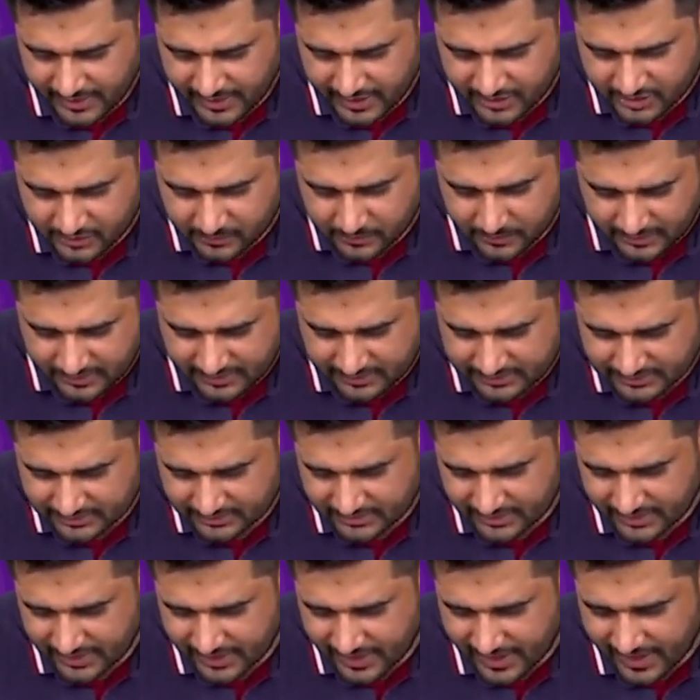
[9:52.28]
H plus
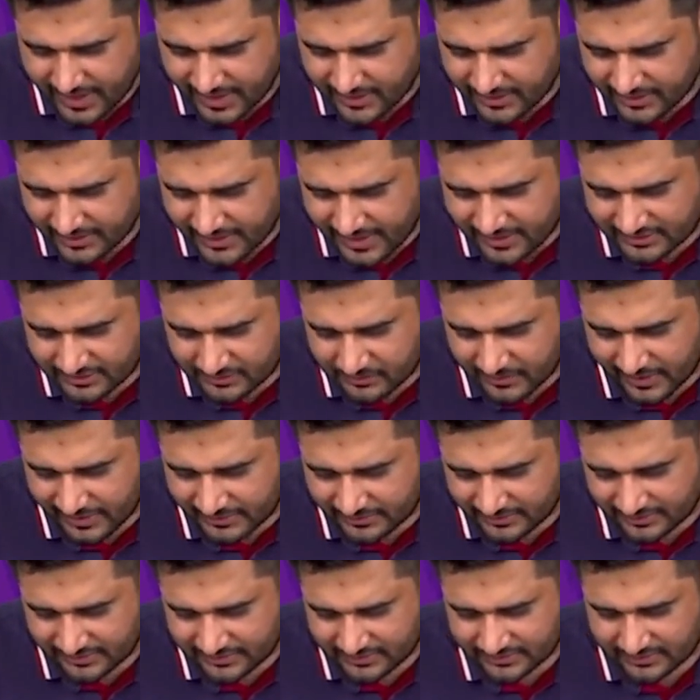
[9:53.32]
and X
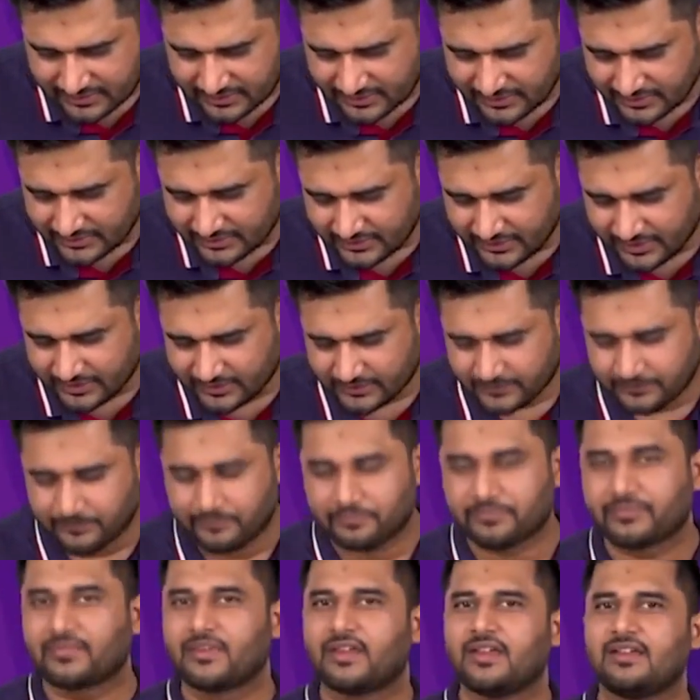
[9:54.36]
minus, isn't it?
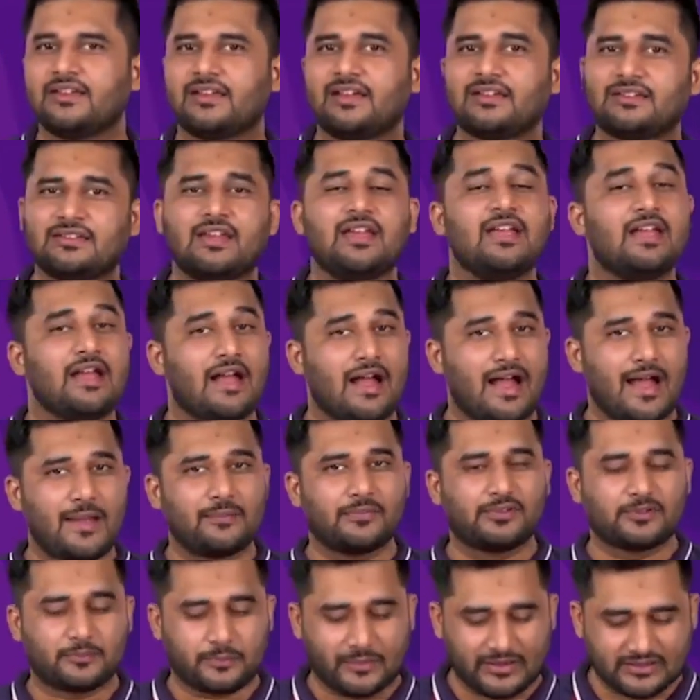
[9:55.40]
Yes,
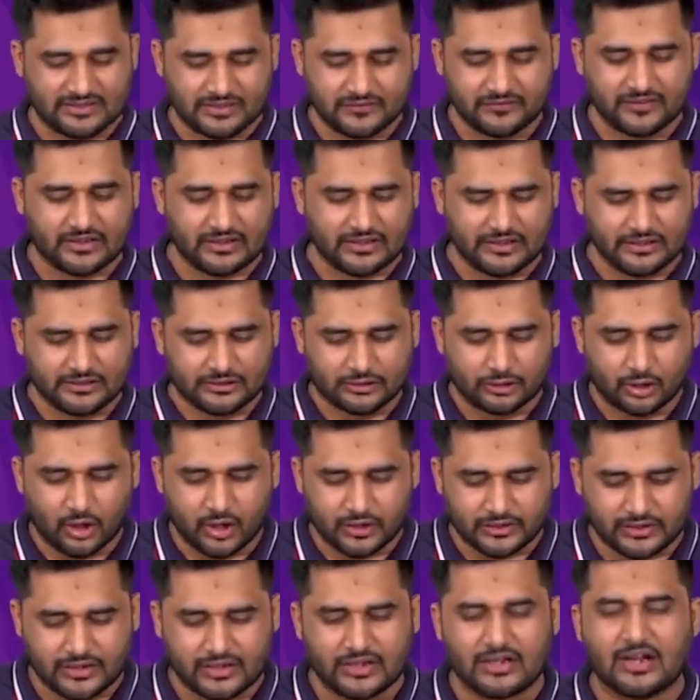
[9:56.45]
I'm specifically
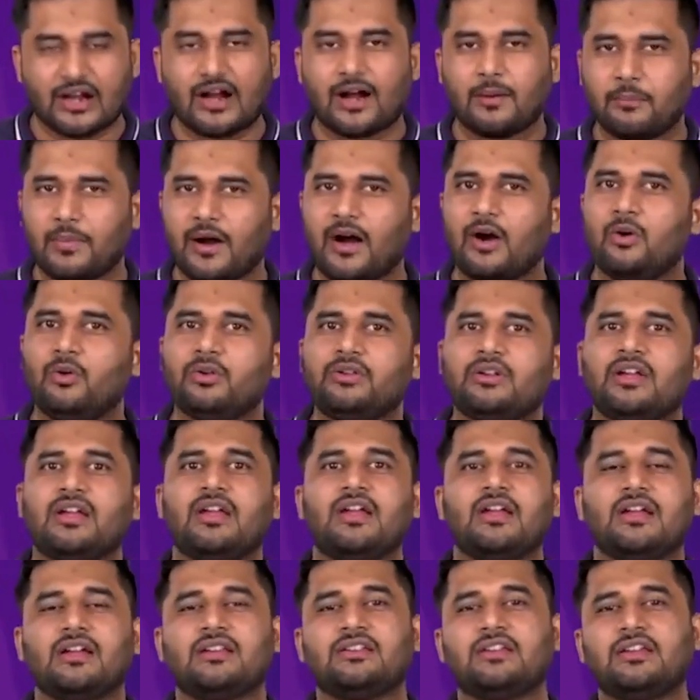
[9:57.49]
talking about
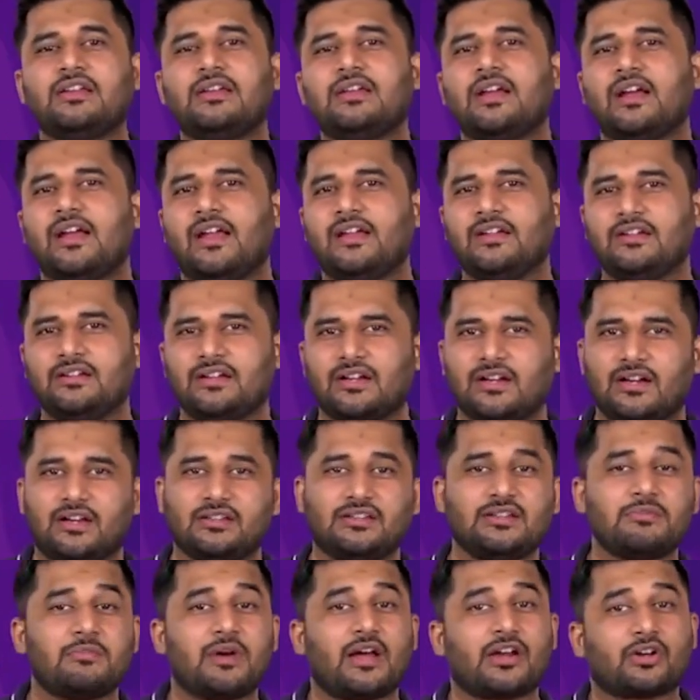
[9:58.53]

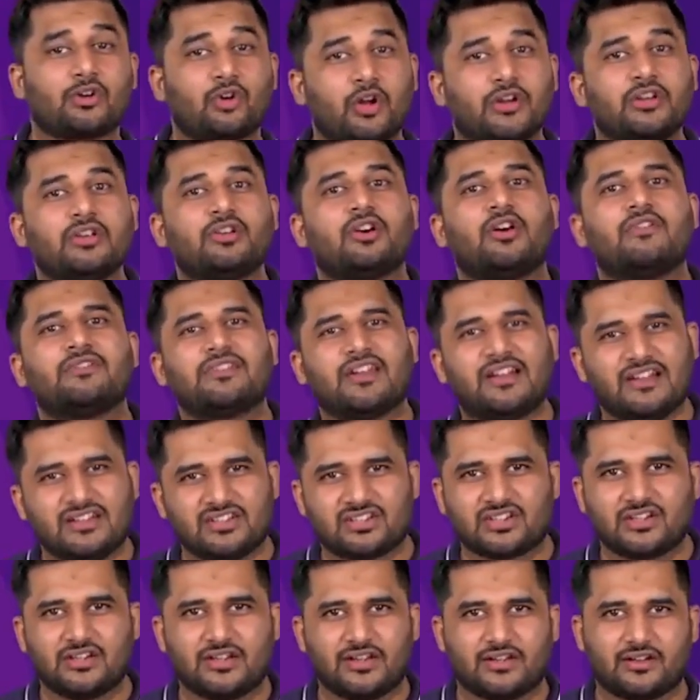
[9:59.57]
the Markovnikov's
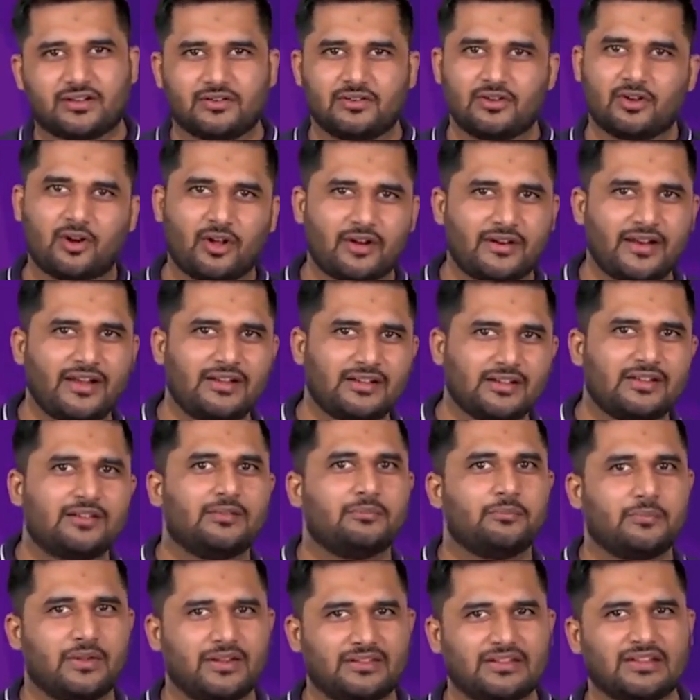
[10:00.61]
addition here. All right,
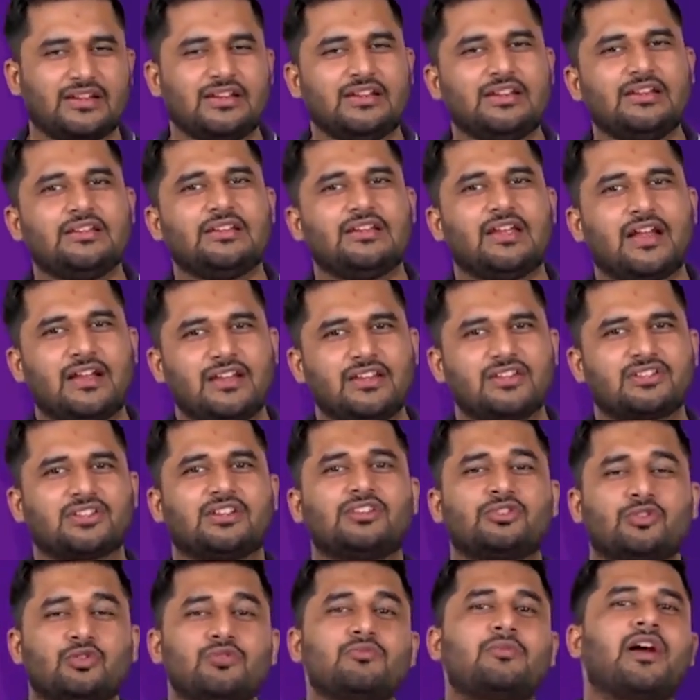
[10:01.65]
basically the
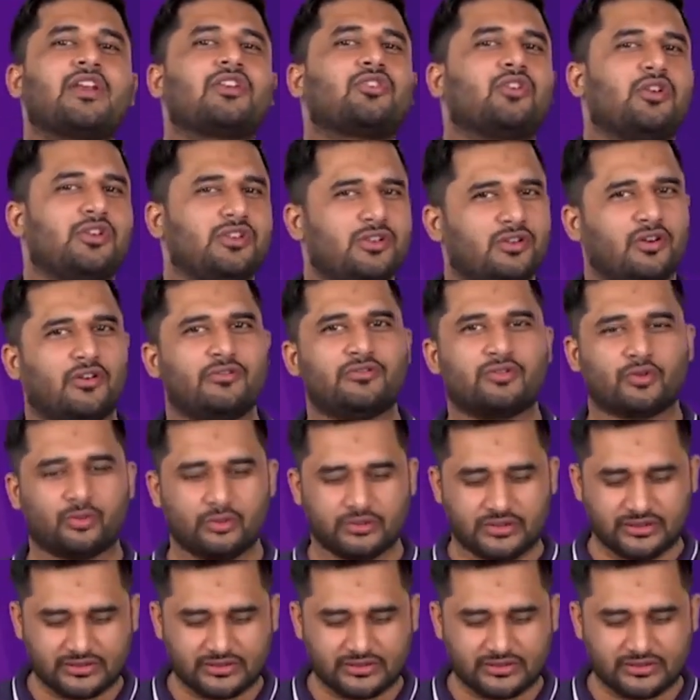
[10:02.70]
addition through Markovnikov's rule.